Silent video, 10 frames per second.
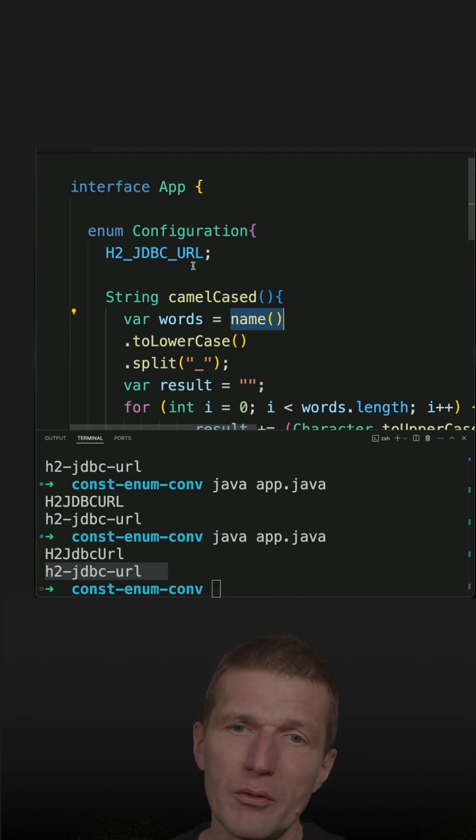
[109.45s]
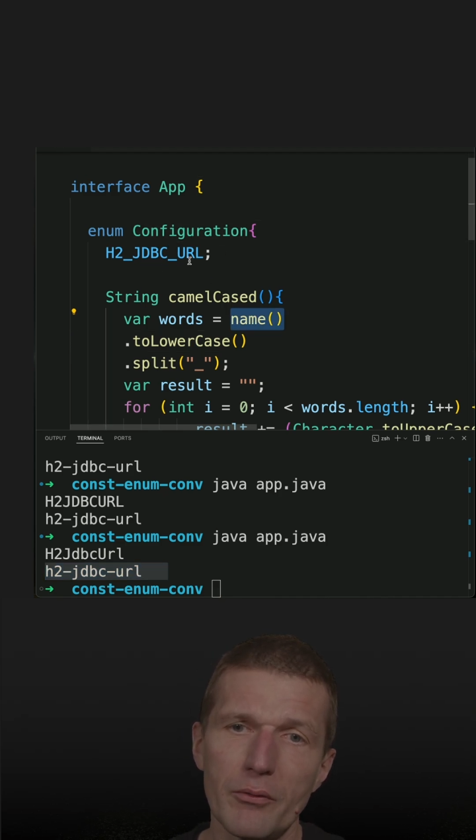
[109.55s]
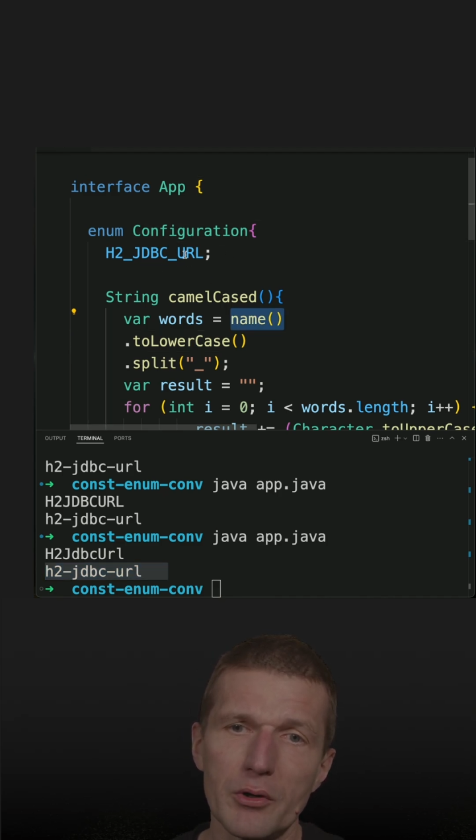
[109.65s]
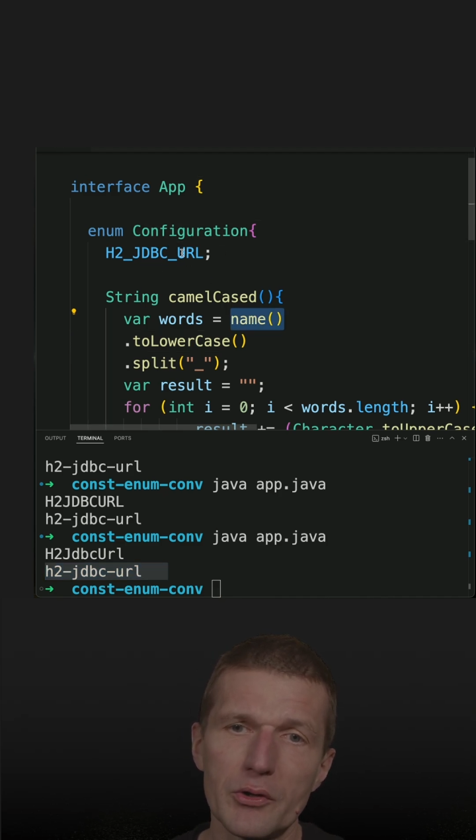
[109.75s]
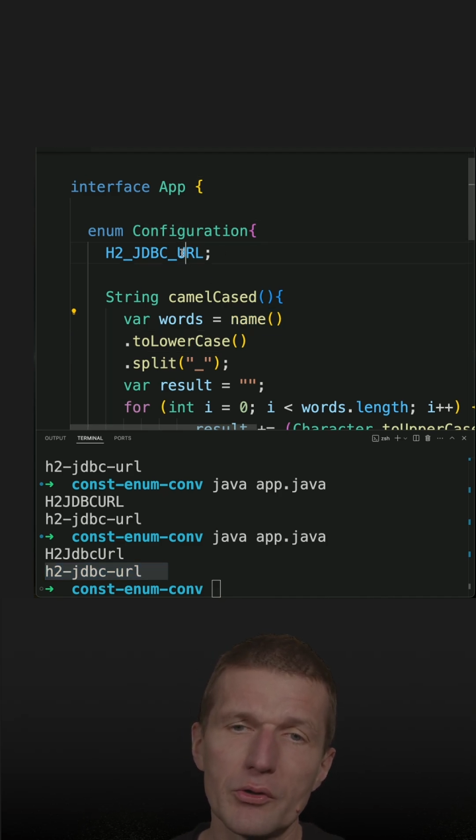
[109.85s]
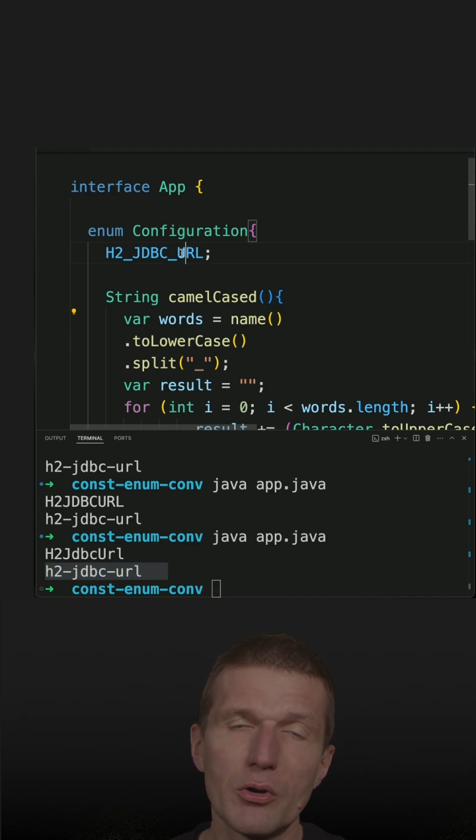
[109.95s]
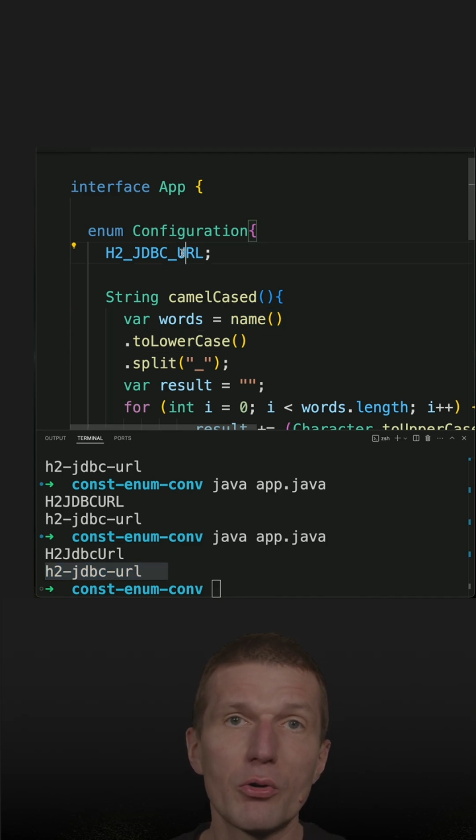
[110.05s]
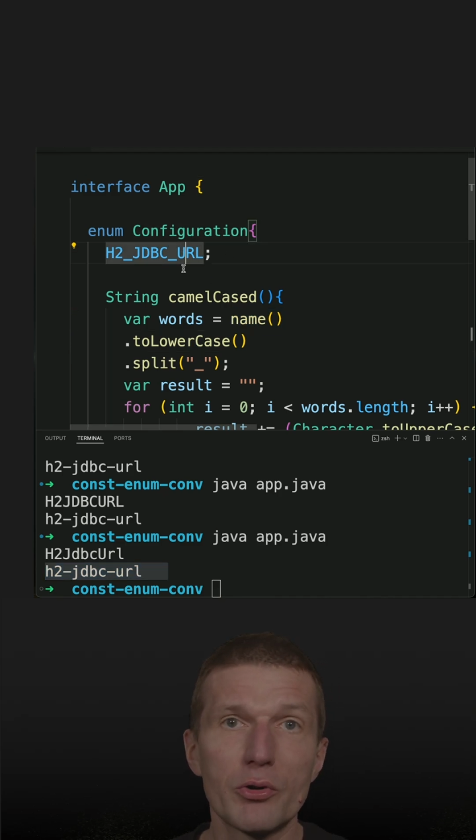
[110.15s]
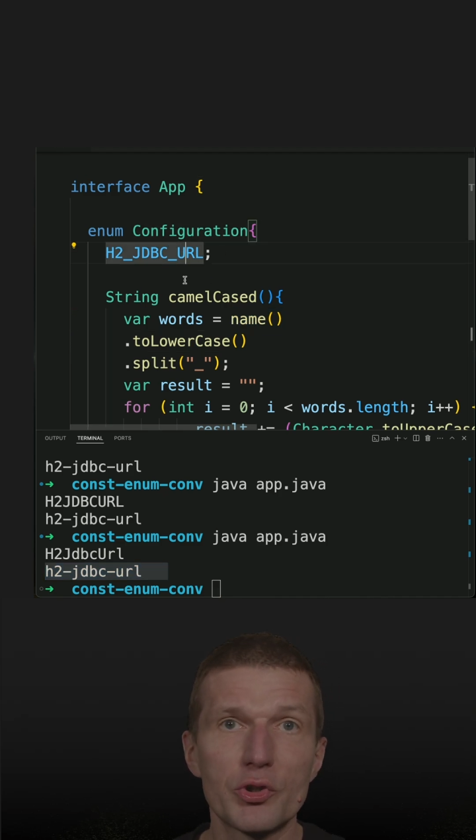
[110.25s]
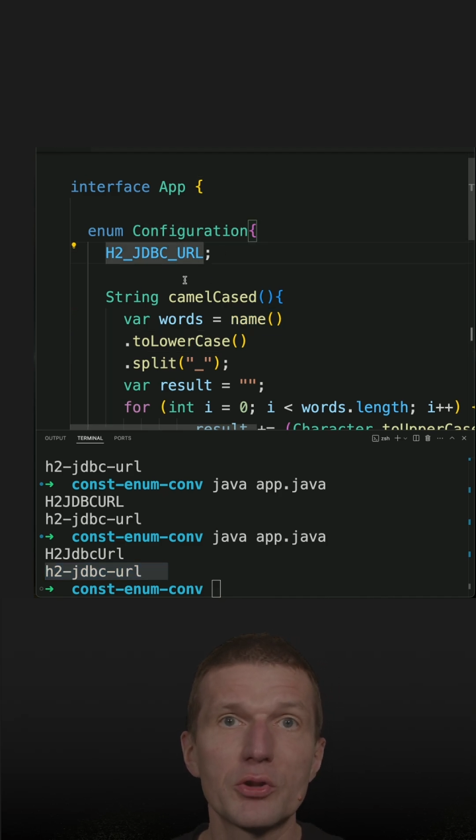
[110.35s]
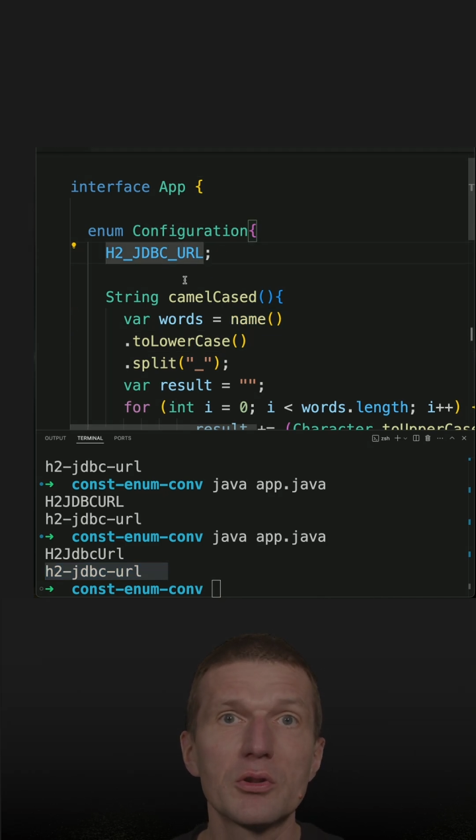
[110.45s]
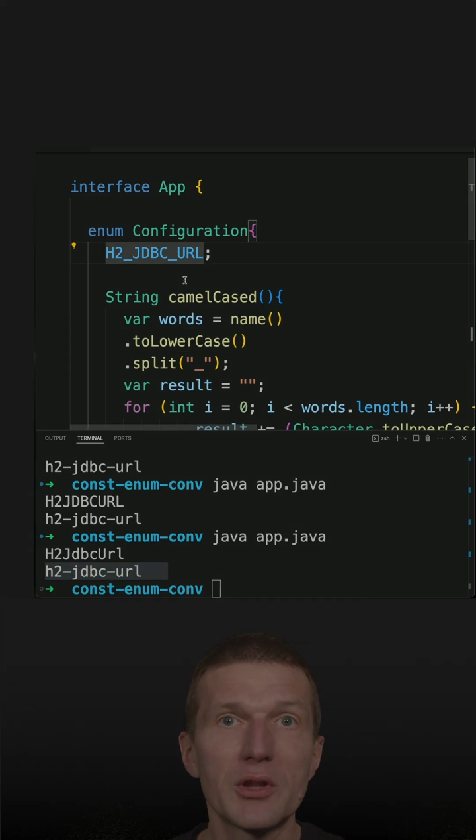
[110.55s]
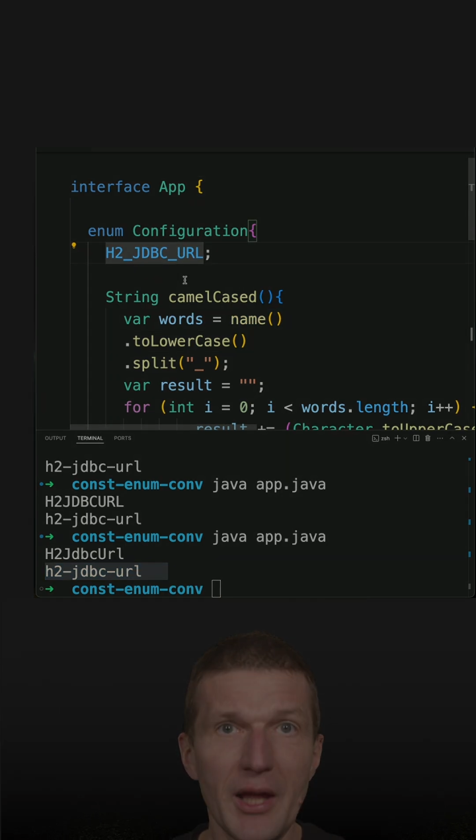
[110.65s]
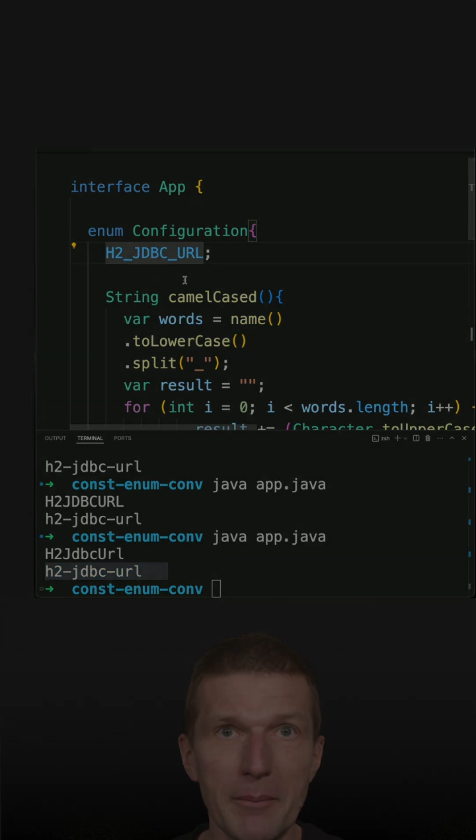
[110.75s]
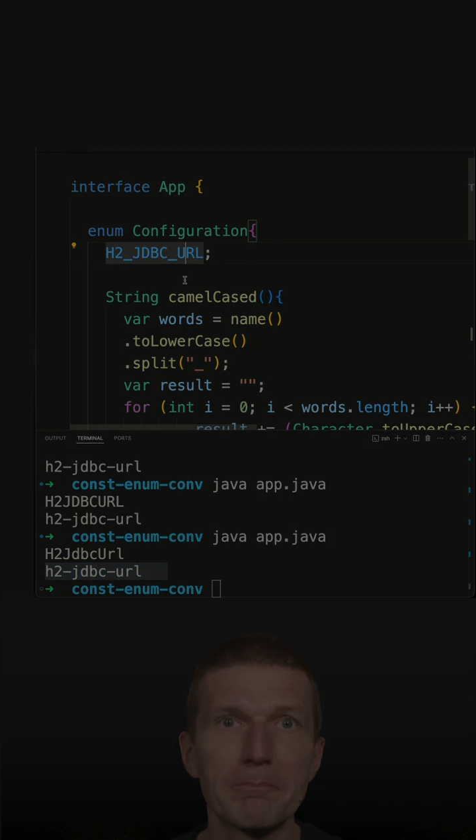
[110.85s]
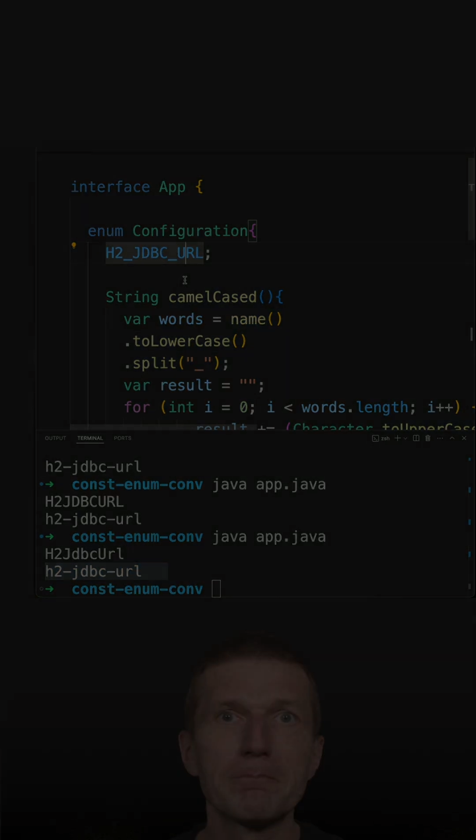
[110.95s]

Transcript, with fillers: for its origin name.